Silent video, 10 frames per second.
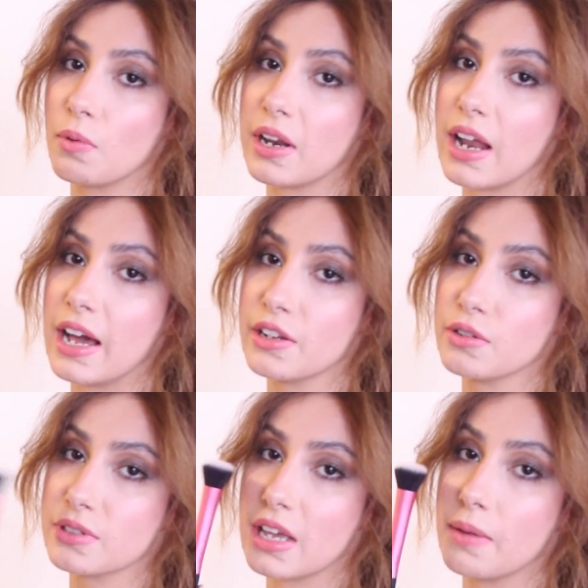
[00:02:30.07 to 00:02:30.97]
when I
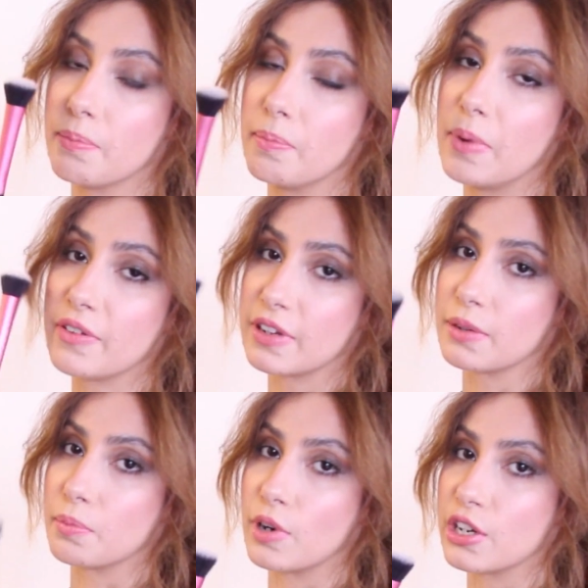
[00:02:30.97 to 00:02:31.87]
use a
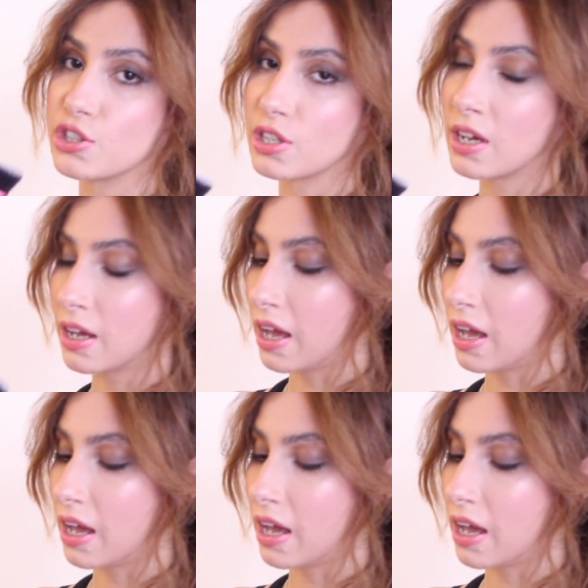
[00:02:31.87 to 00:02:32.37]
buffing brush,